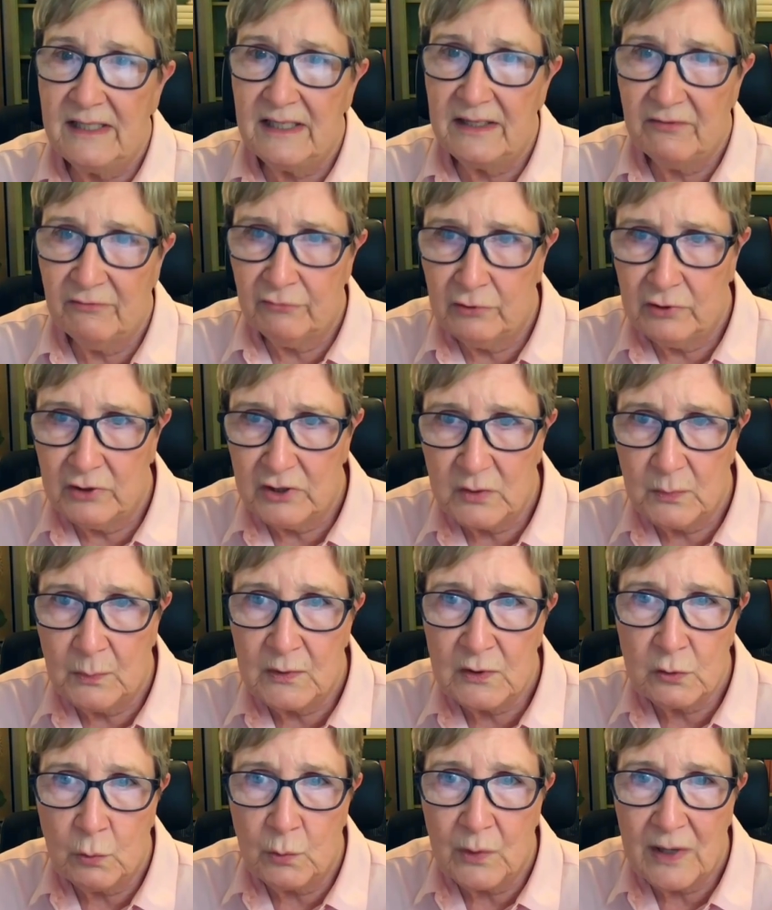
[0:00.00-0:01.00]
difference
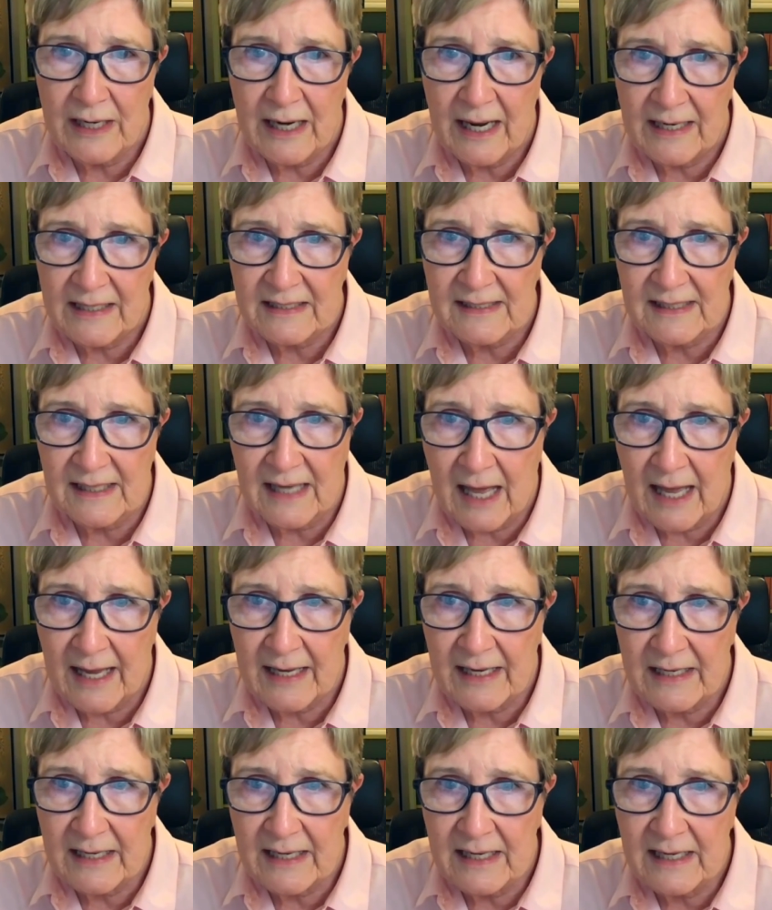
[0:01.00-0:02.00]
between
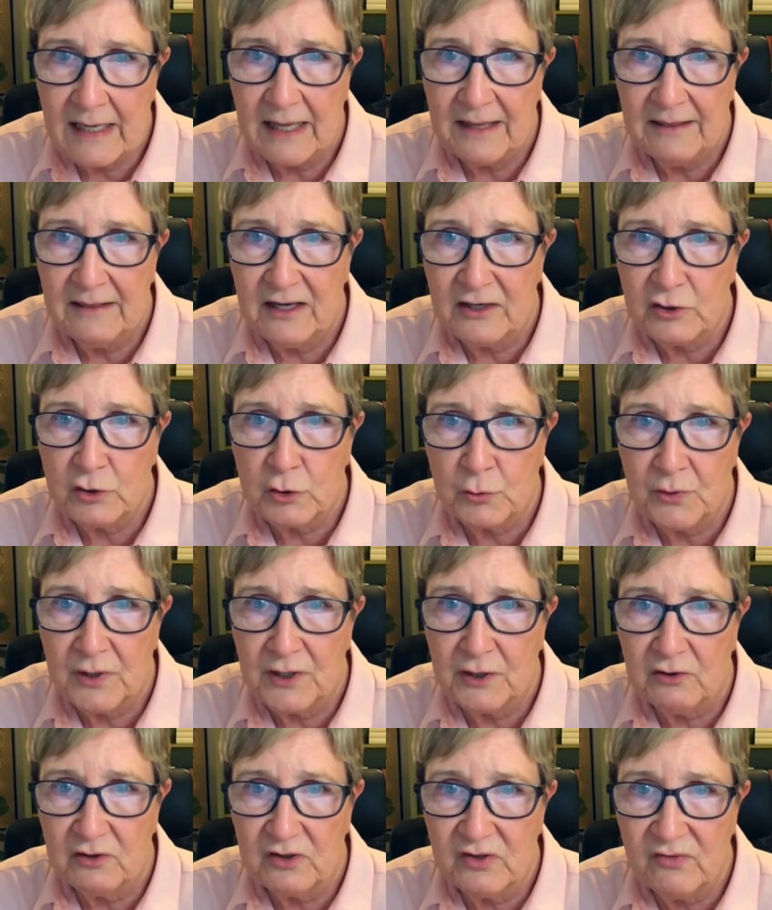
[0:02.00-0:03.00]
anxiety that
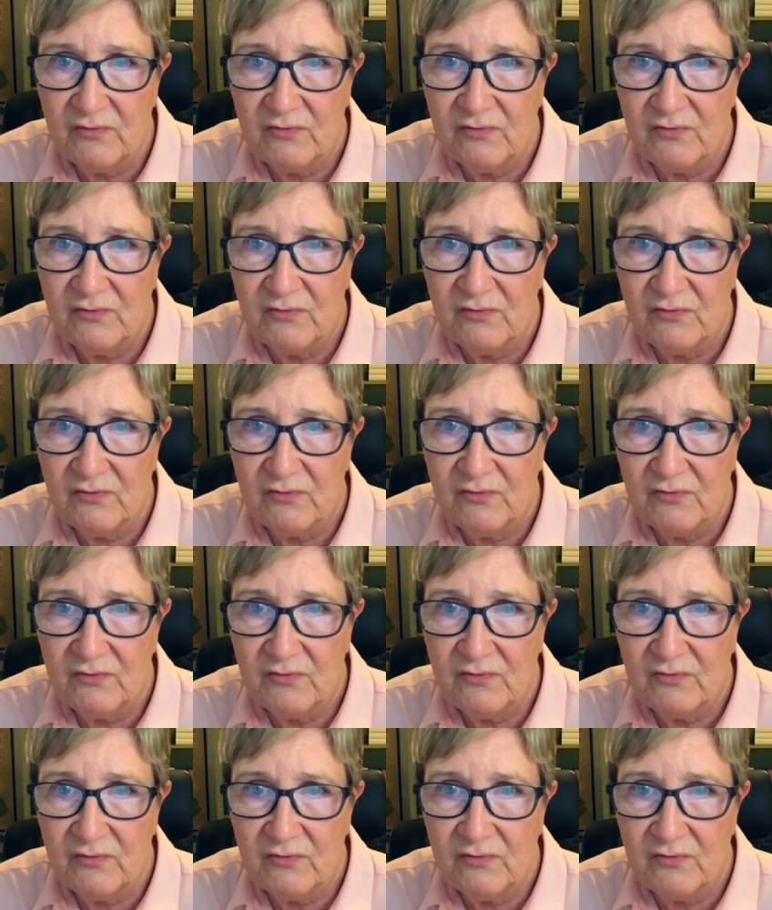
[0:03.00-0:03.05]
triggers